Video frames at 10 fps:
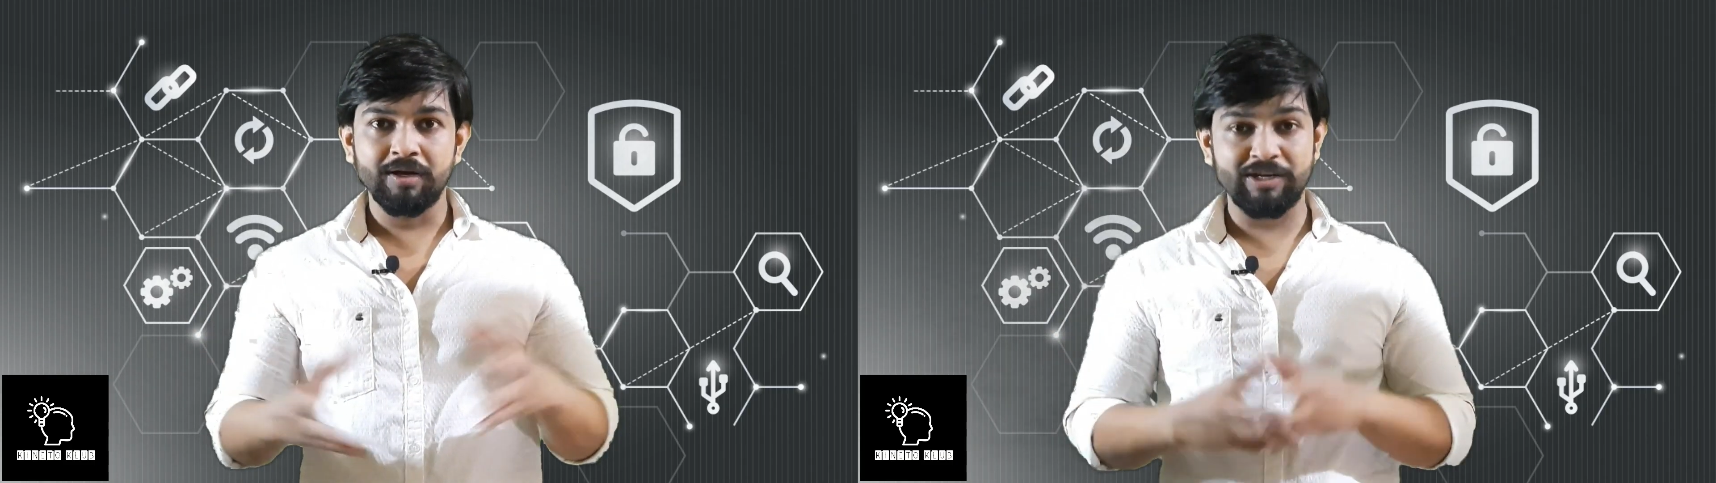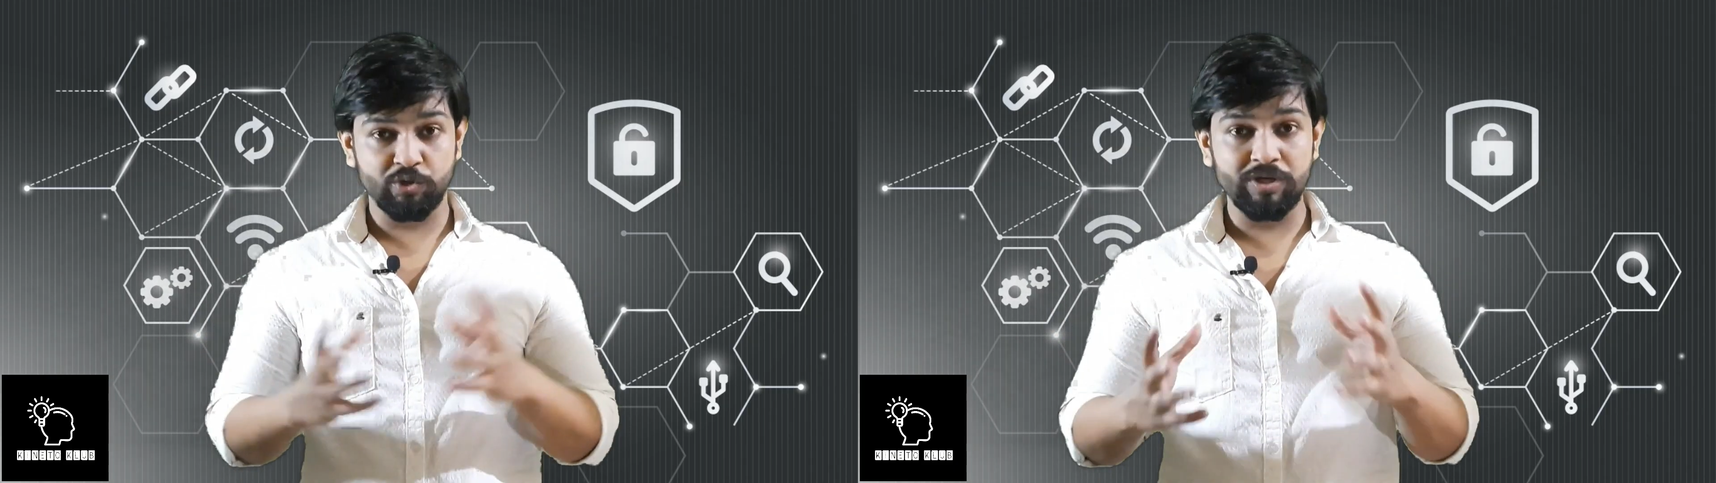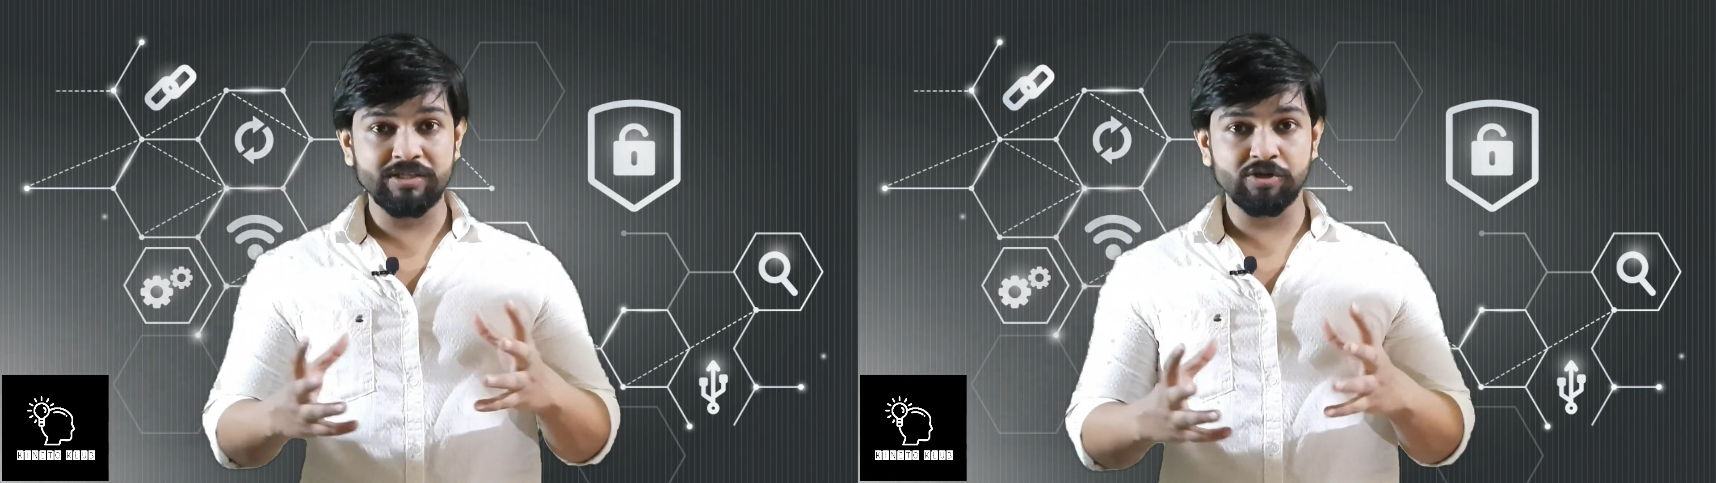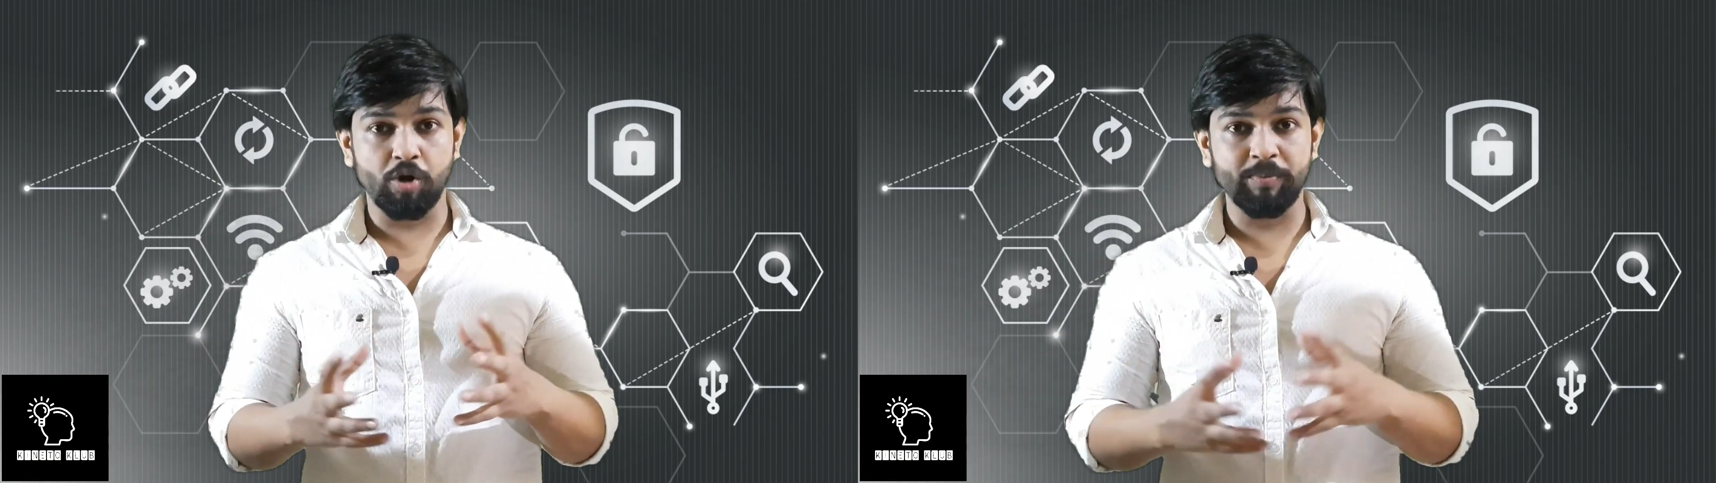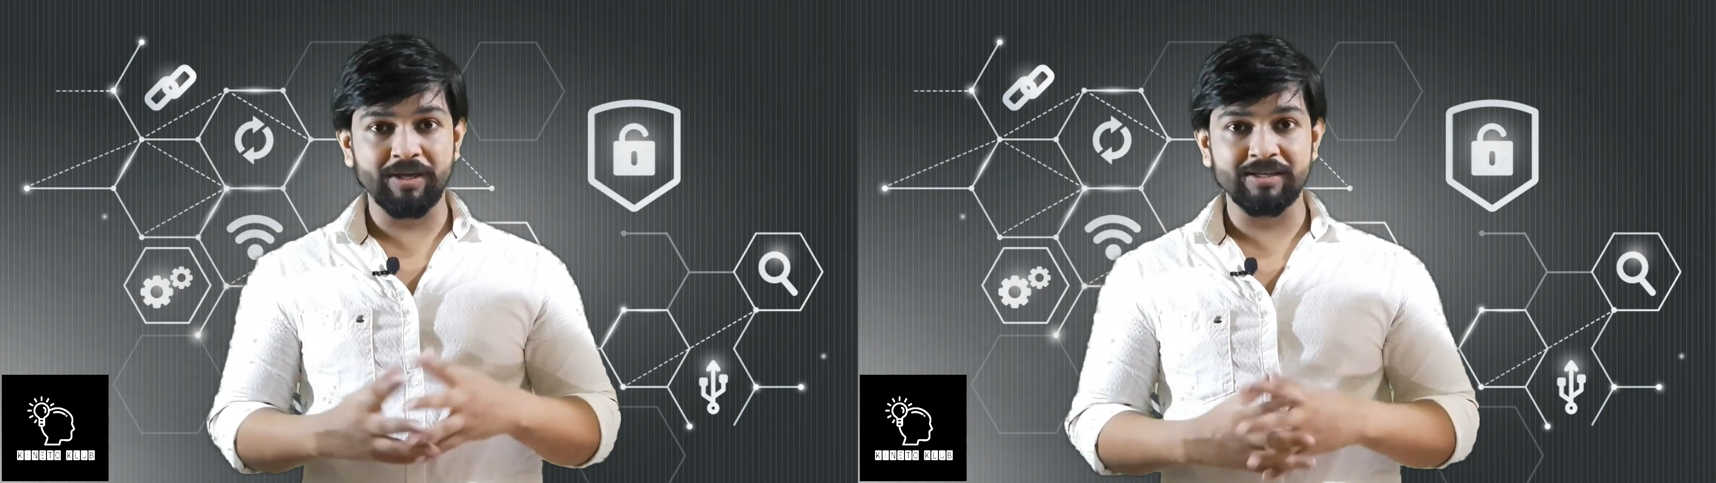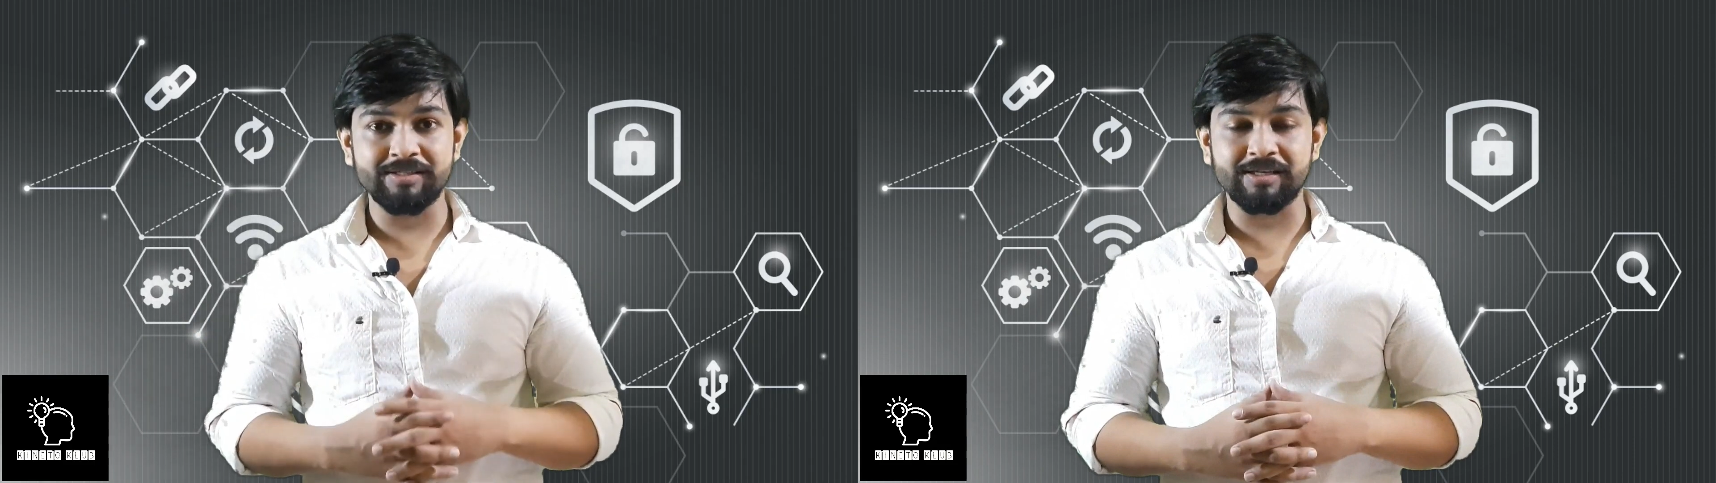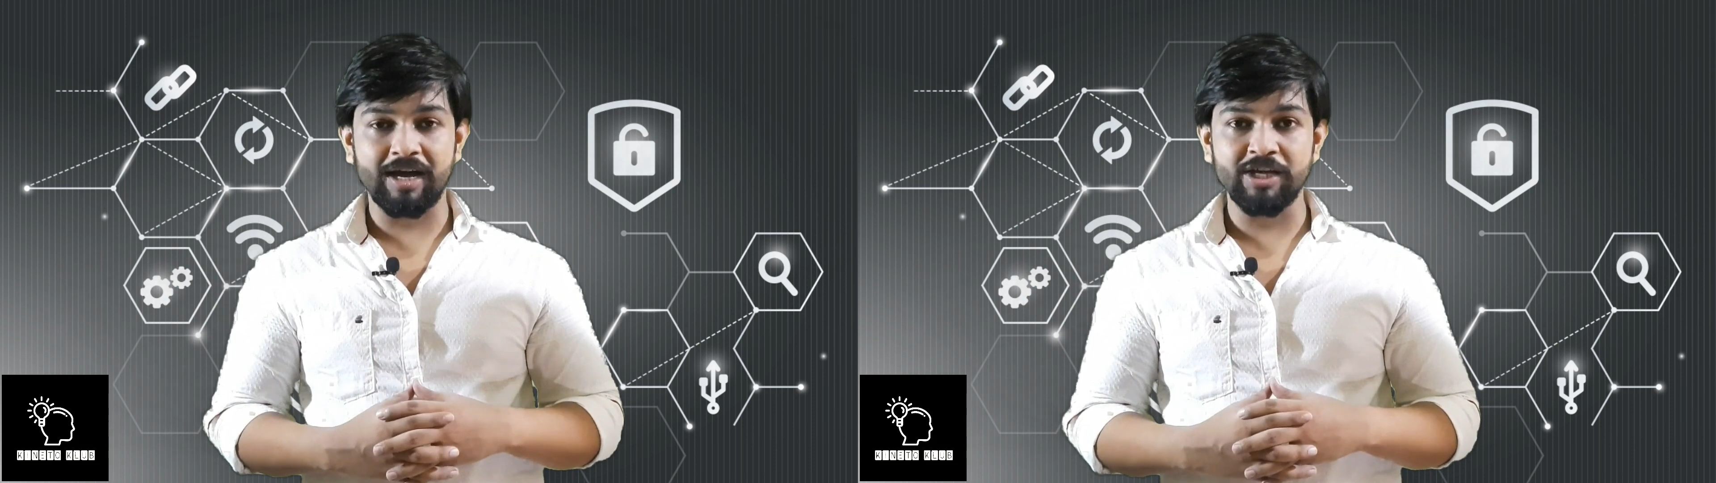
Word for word: and today's topic is